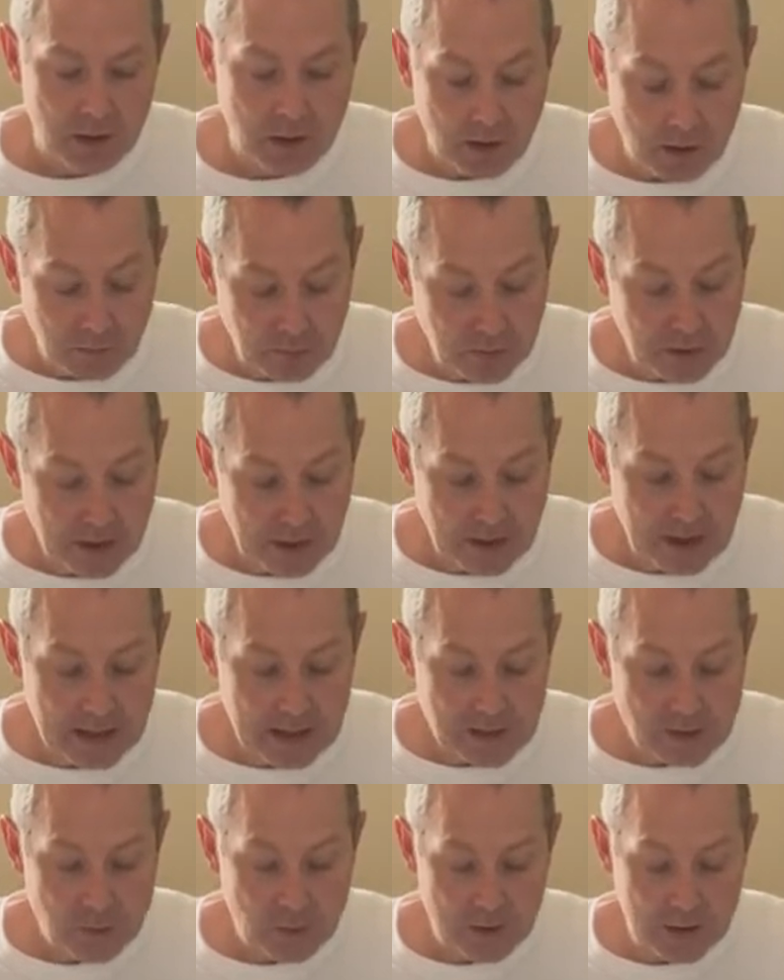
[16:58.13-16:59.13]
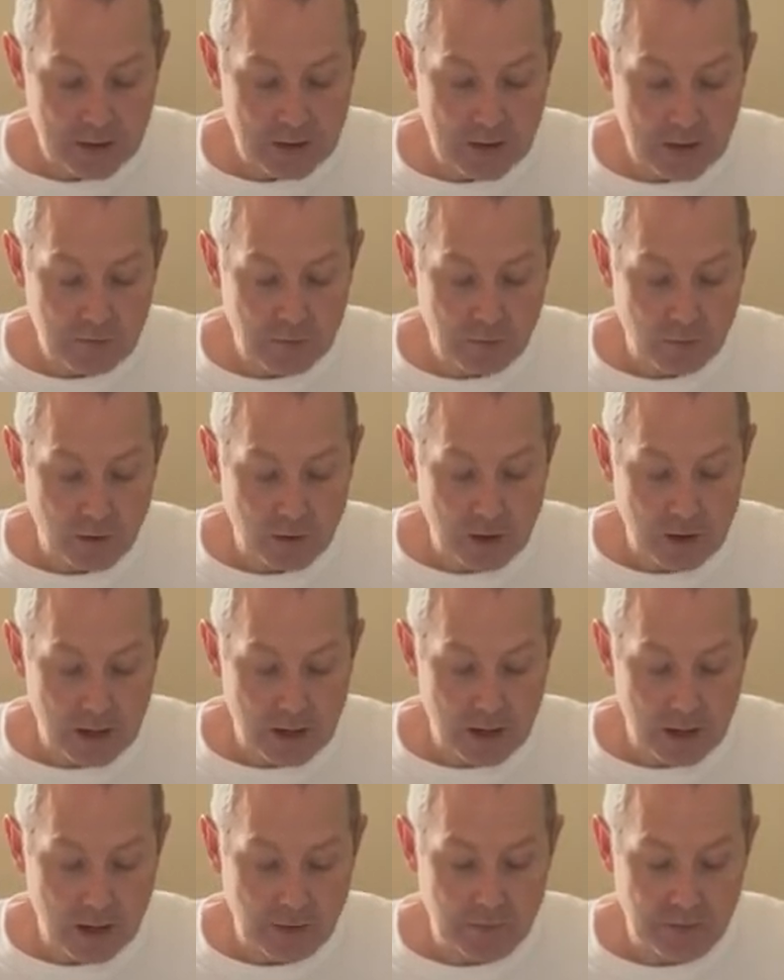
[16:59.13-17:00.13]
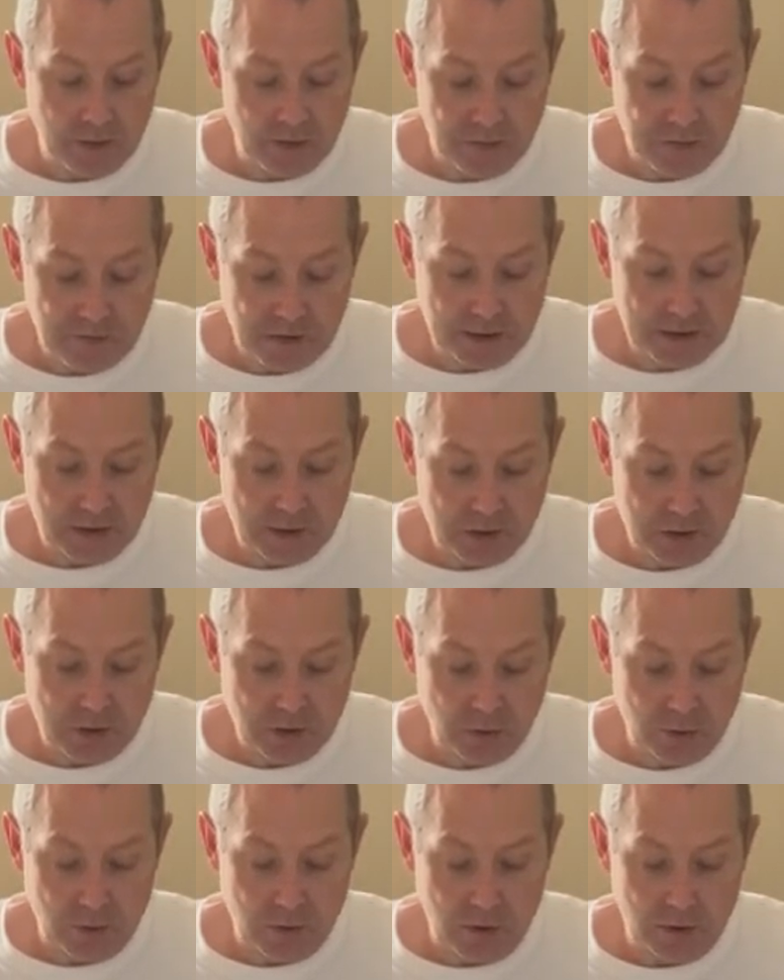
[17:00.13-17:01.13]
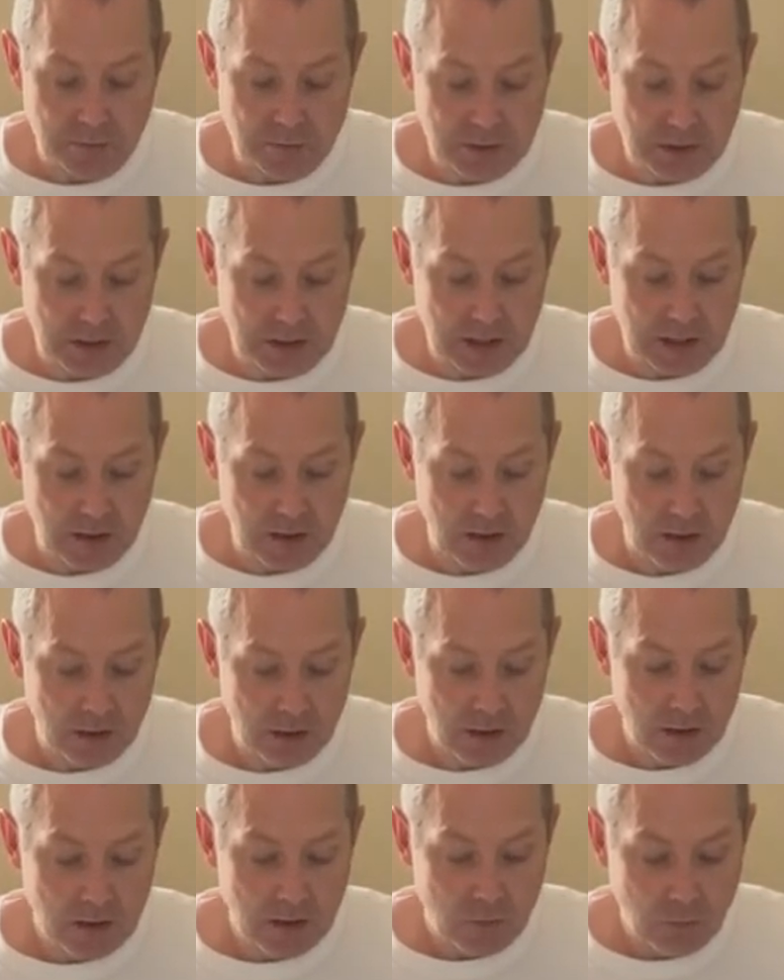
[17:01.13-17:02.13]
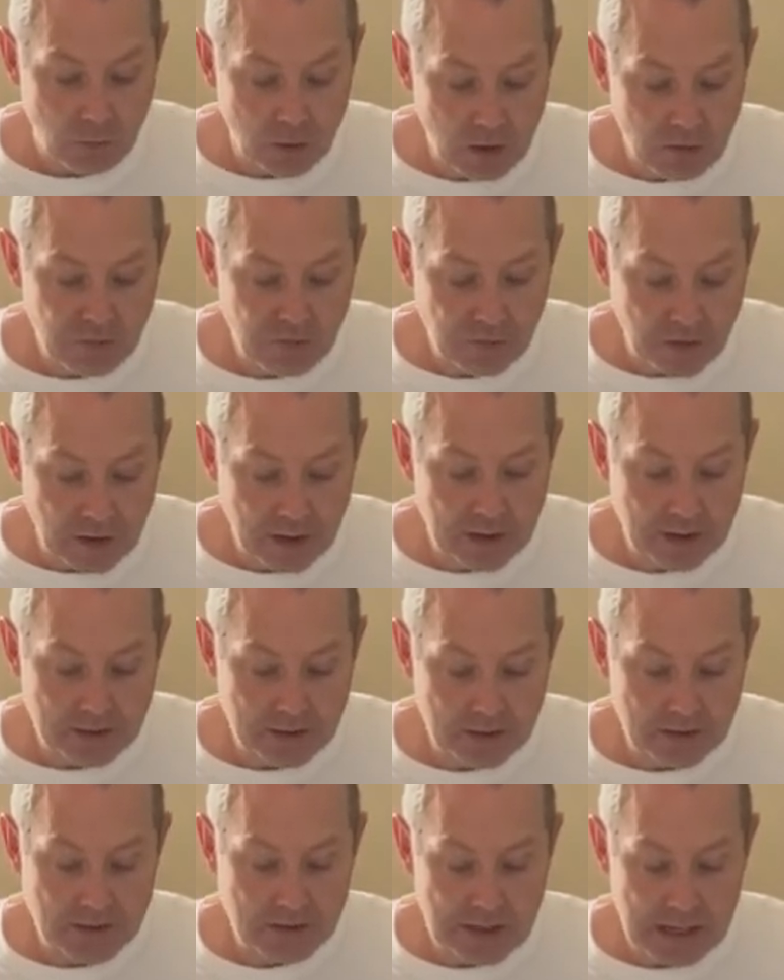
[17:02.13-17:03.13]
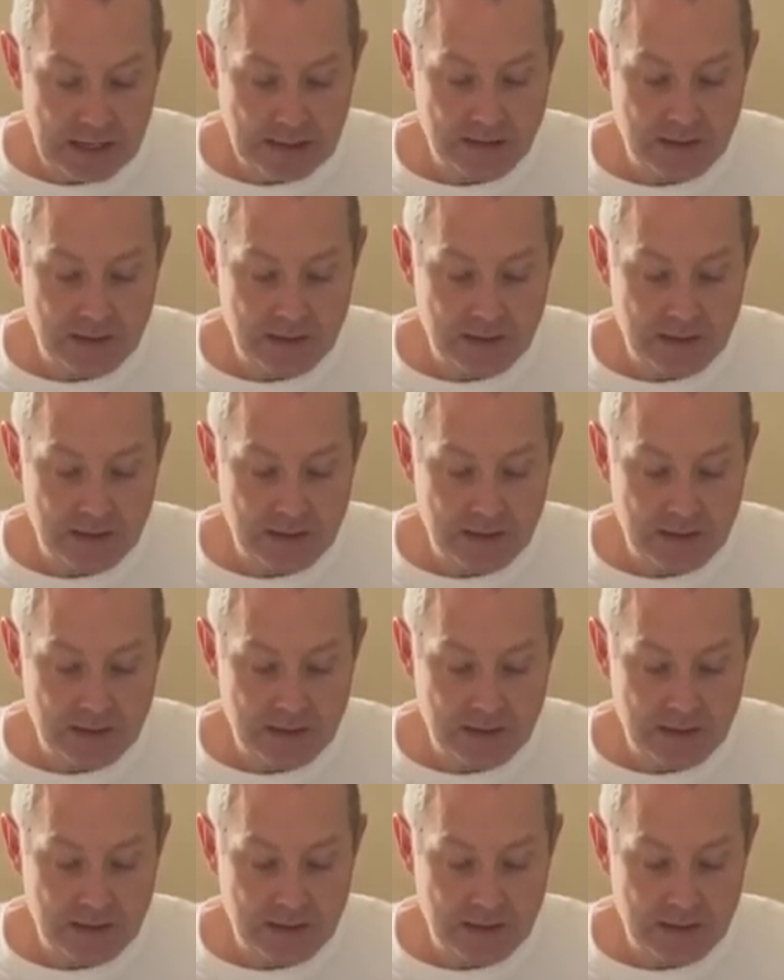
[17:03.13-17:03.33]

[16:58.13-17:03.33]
on a plain x-ray and an MRI of an affected shoulder obtained, what findings is not